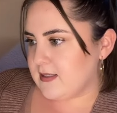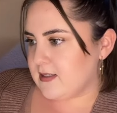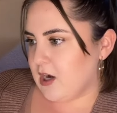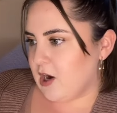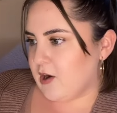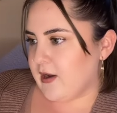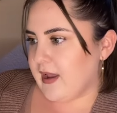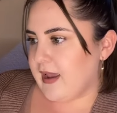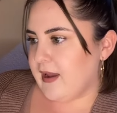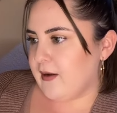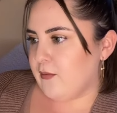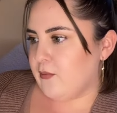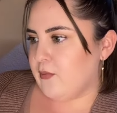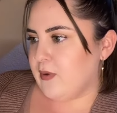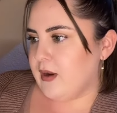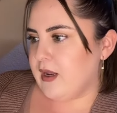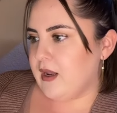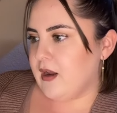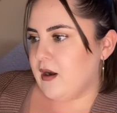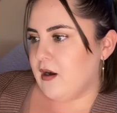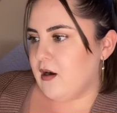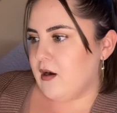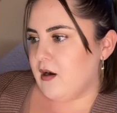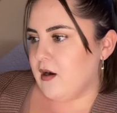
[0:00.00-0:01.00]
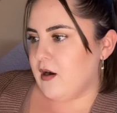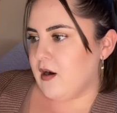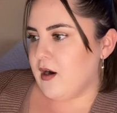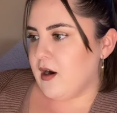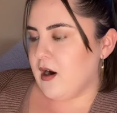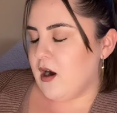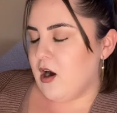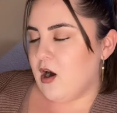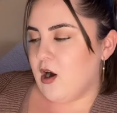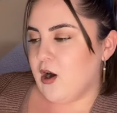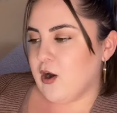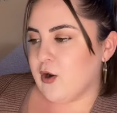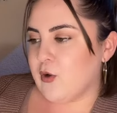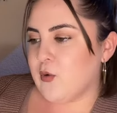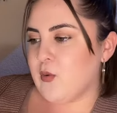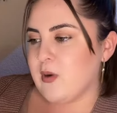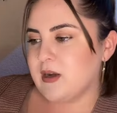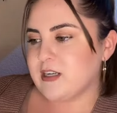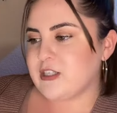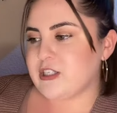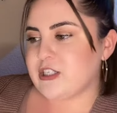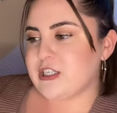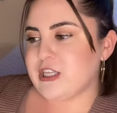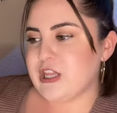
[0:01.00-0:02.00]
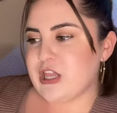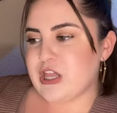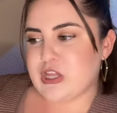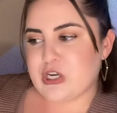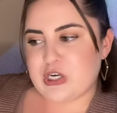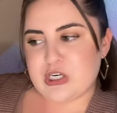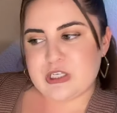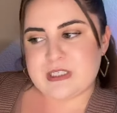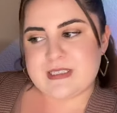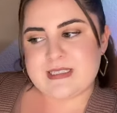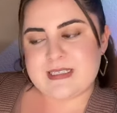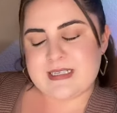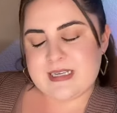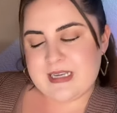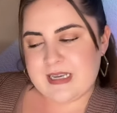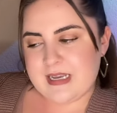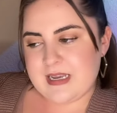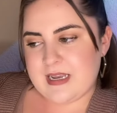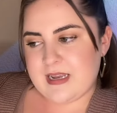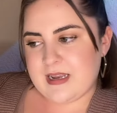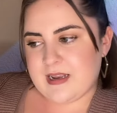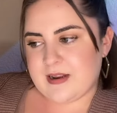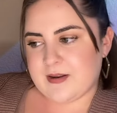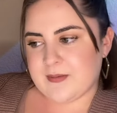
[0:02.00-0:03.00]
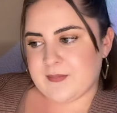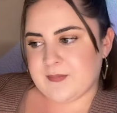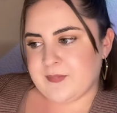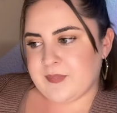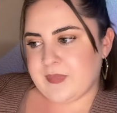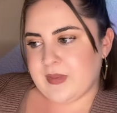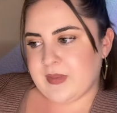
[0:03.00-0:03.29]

Okay, we are on question 13.